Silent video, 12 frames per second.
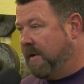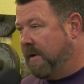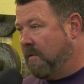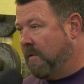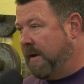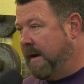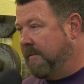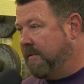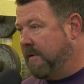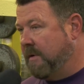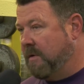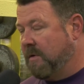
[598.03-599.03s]
going to have
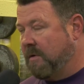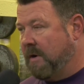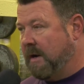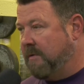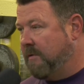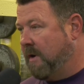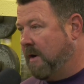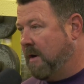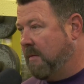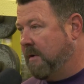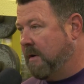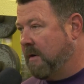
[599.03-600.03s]
to do a great
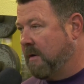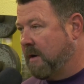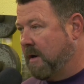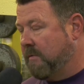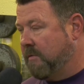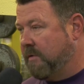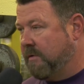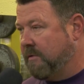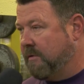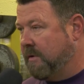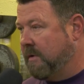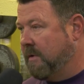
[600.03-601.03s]
job in our
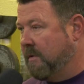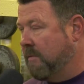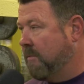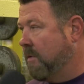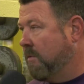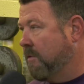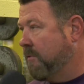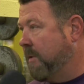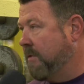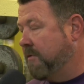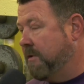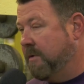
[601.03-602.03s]
coverages and doing what we're
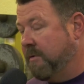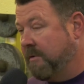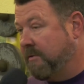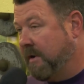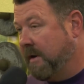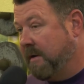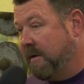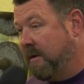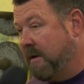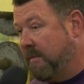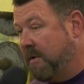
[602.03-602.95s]
supposed to do in the secondary